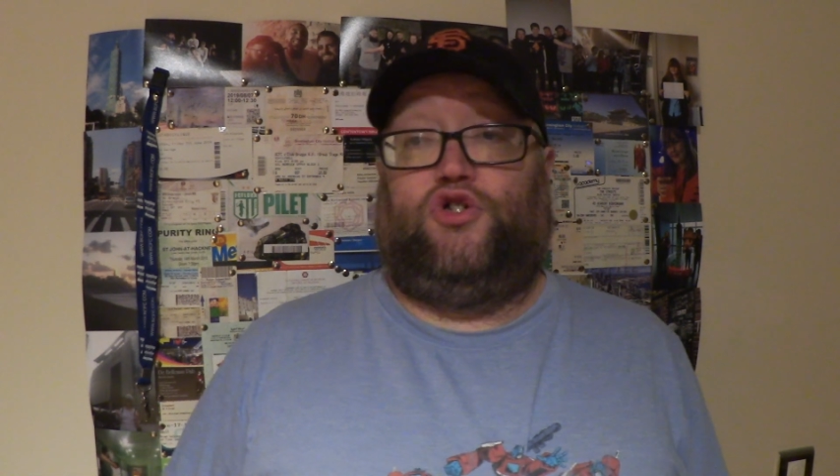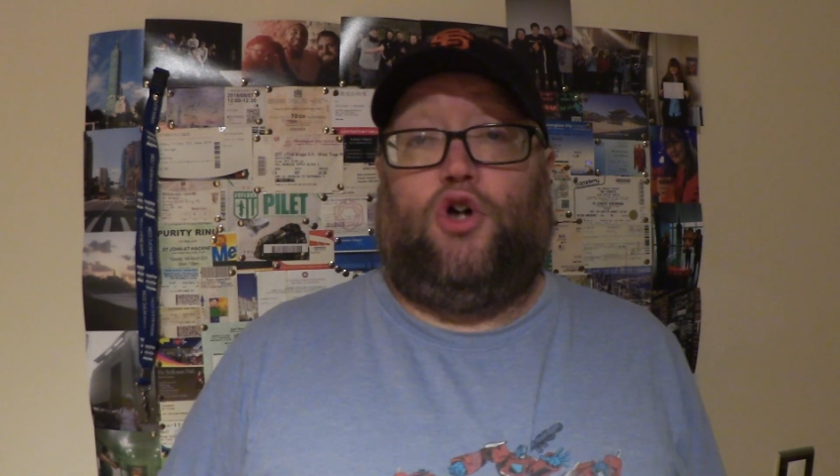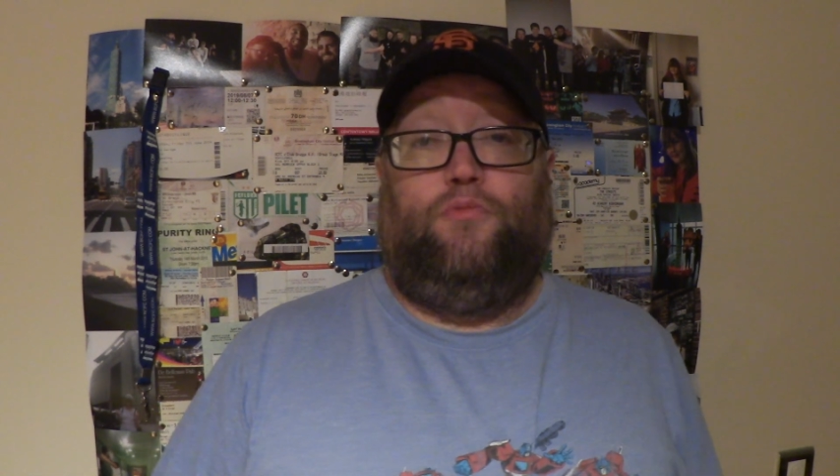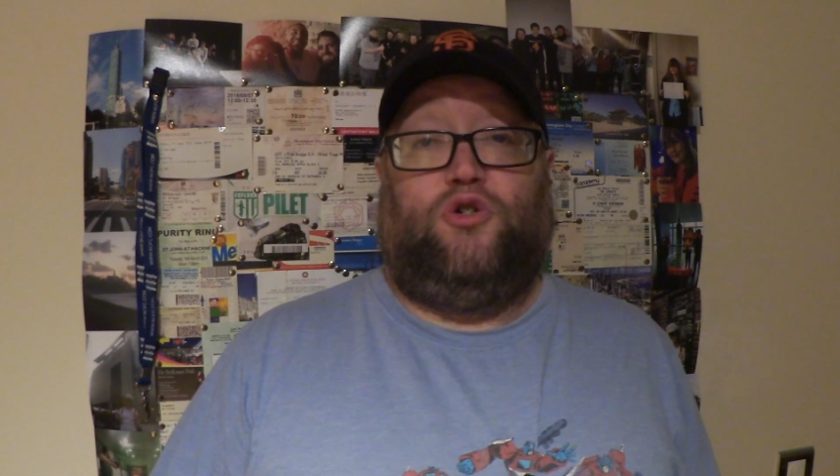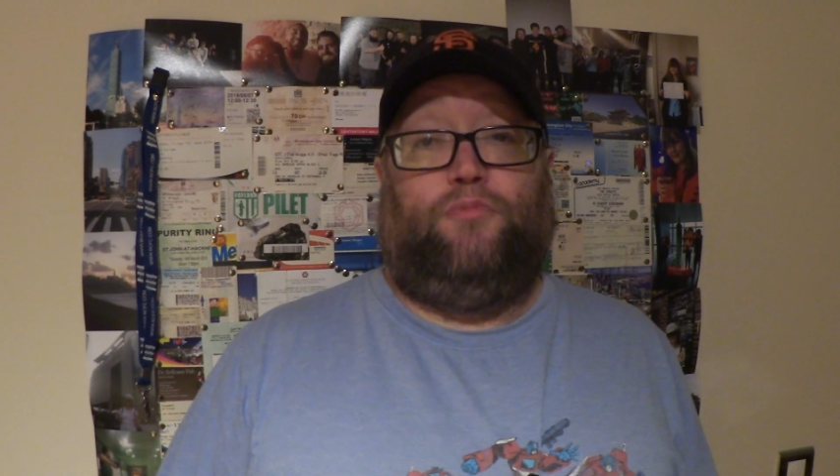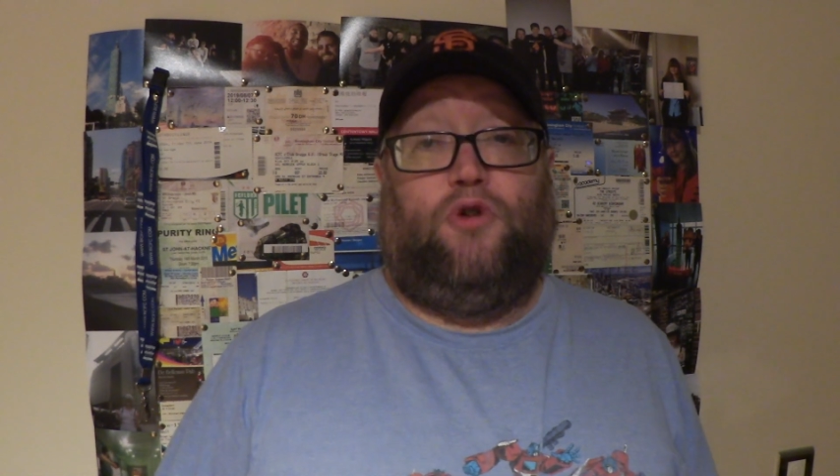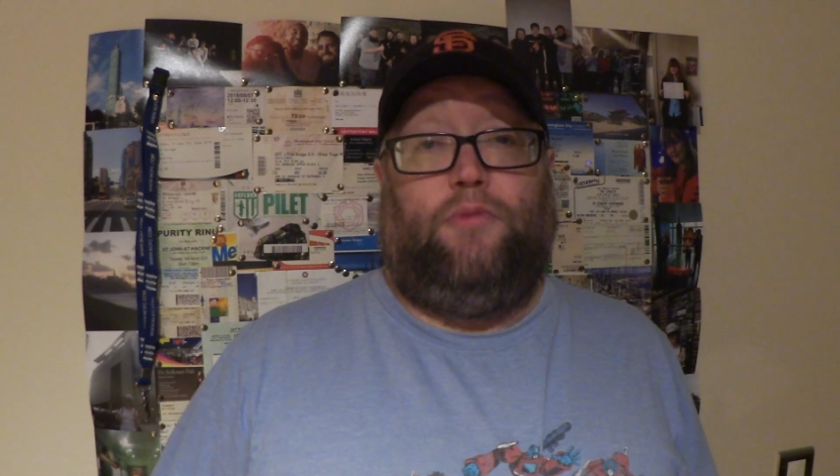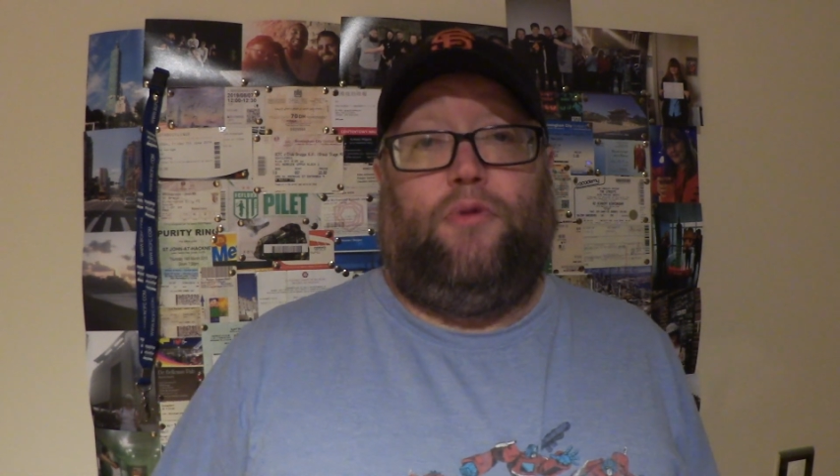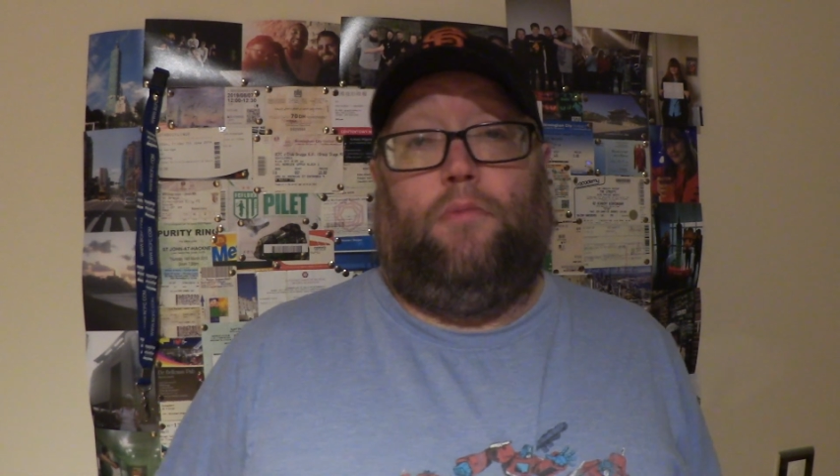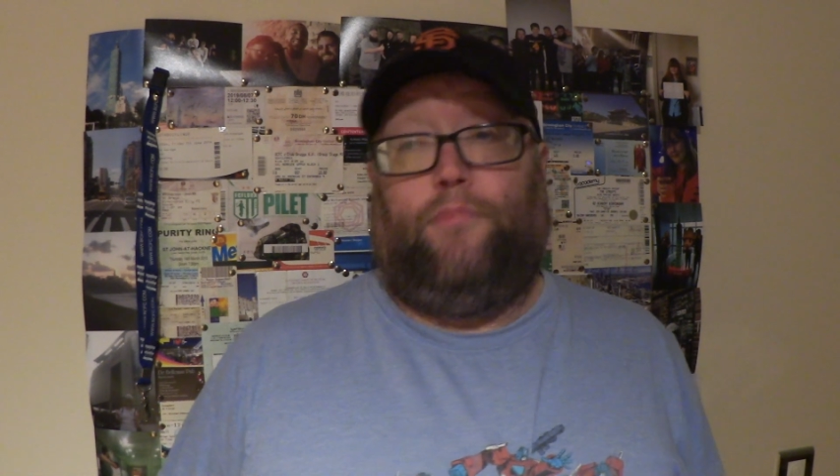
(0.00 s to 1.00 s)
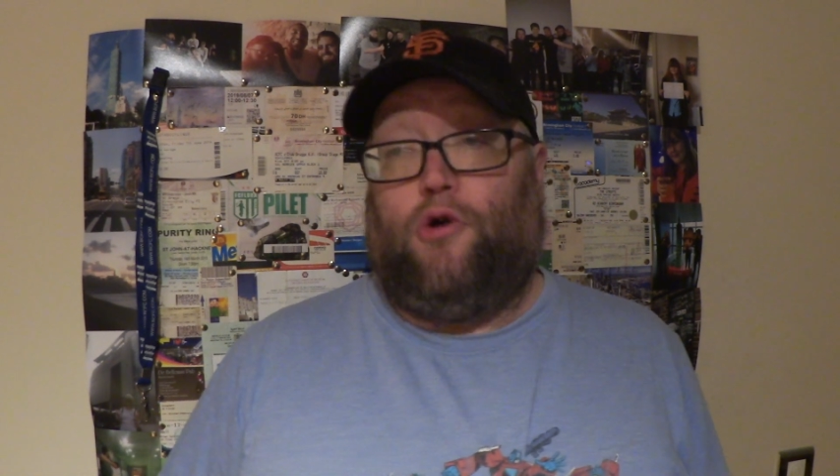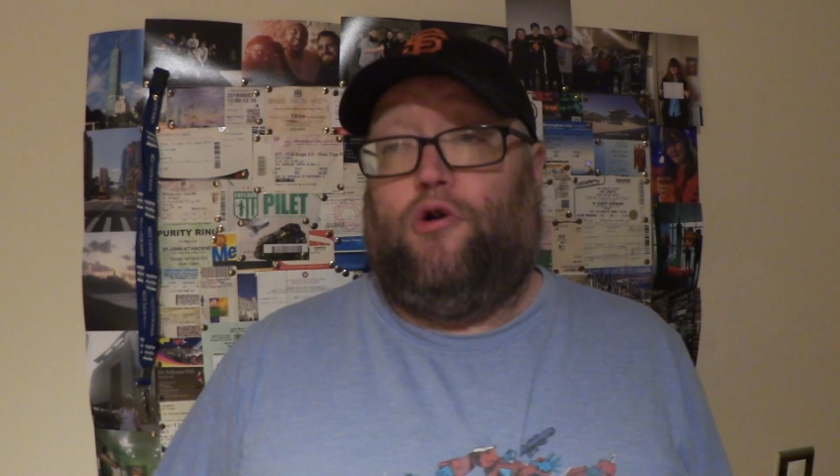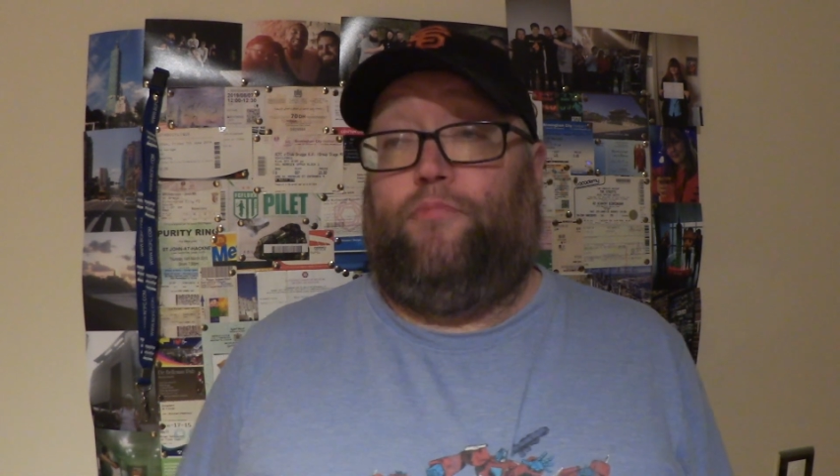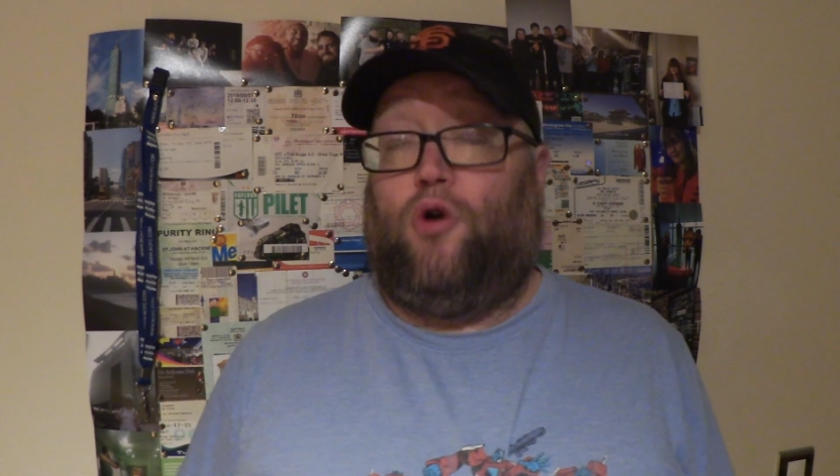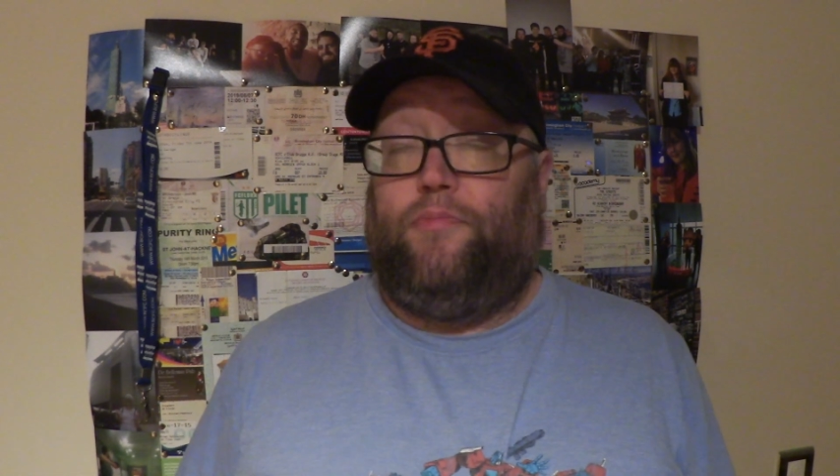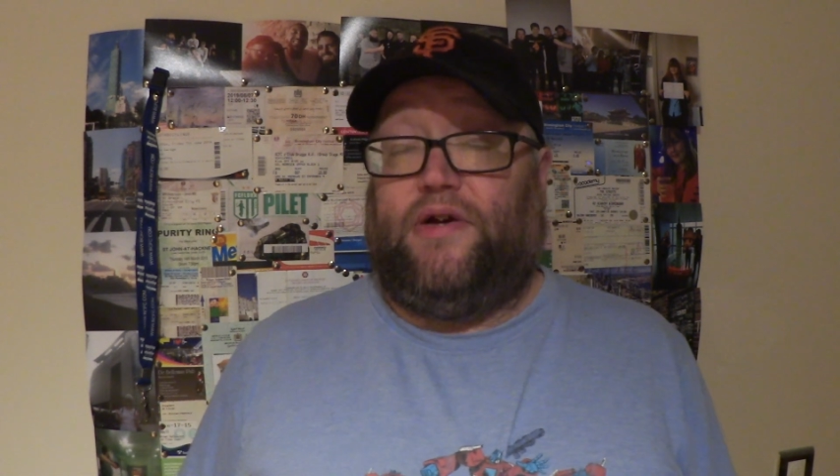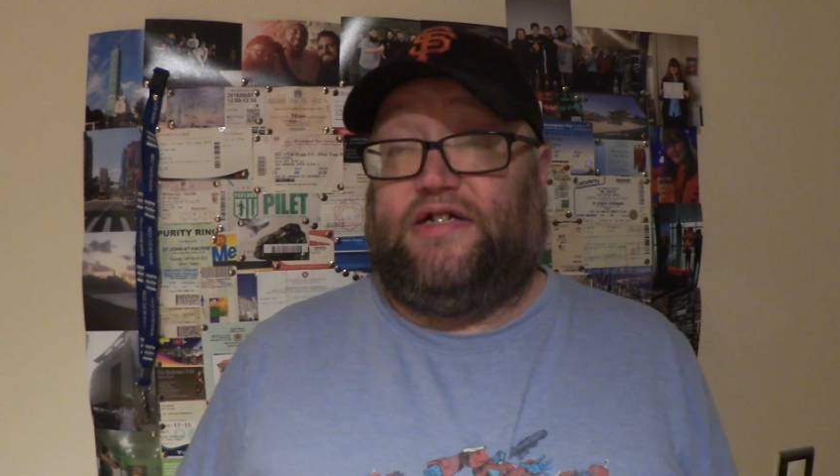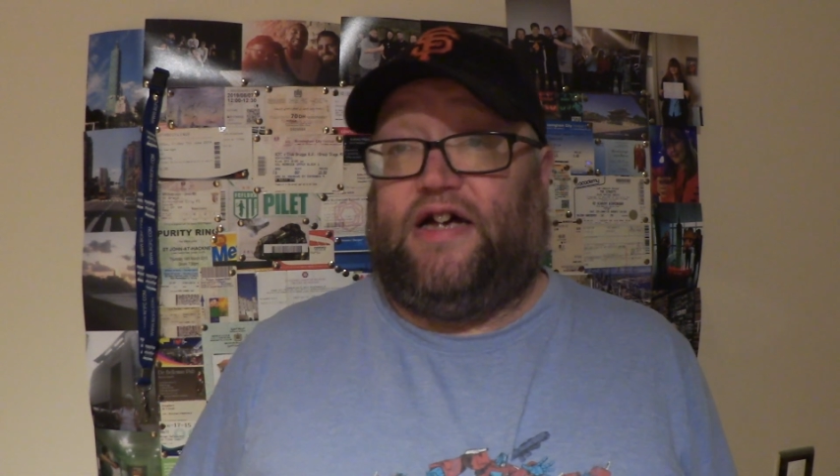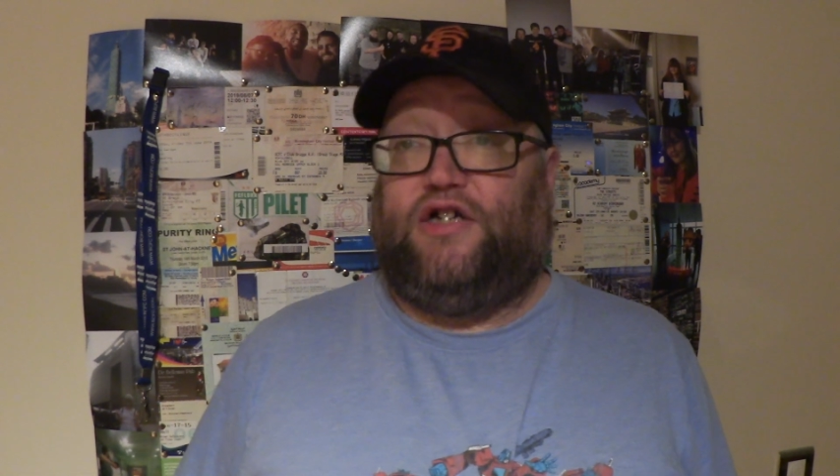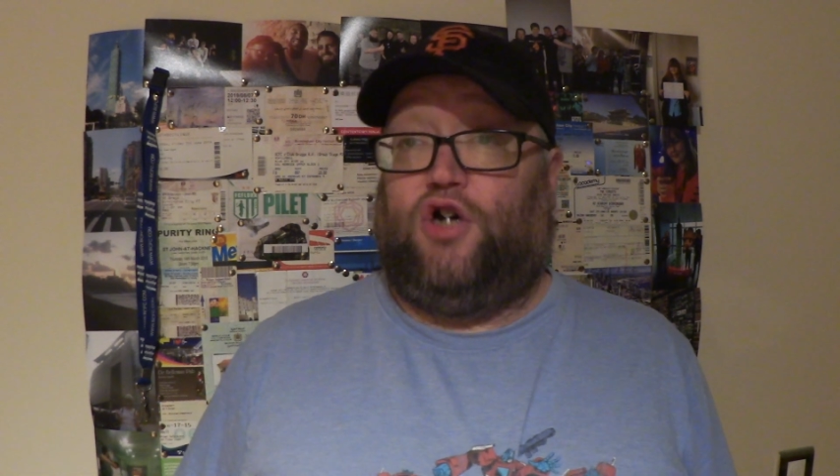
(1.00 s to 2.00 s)
with so much money being borrowed by
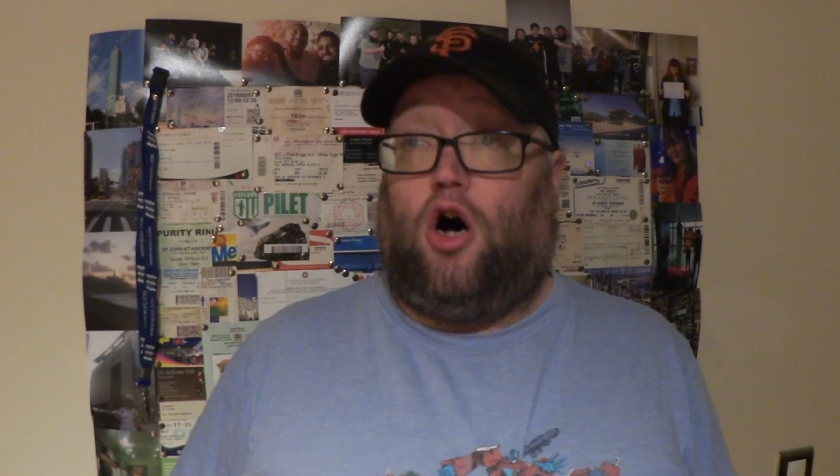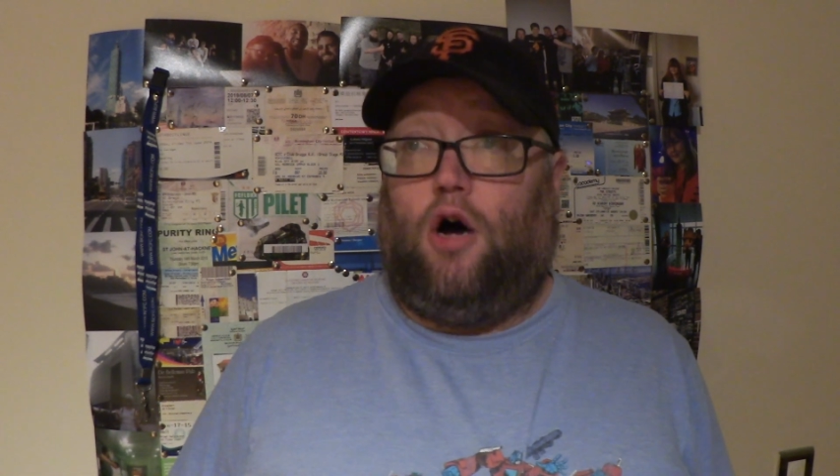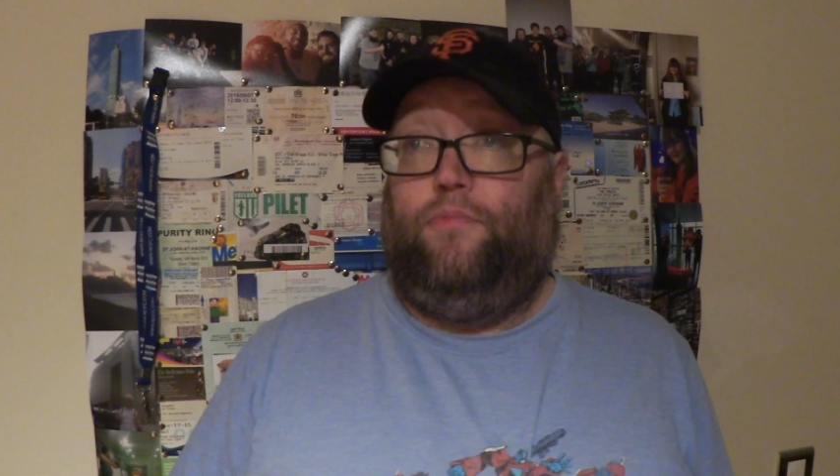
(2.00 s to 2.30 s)
BSH,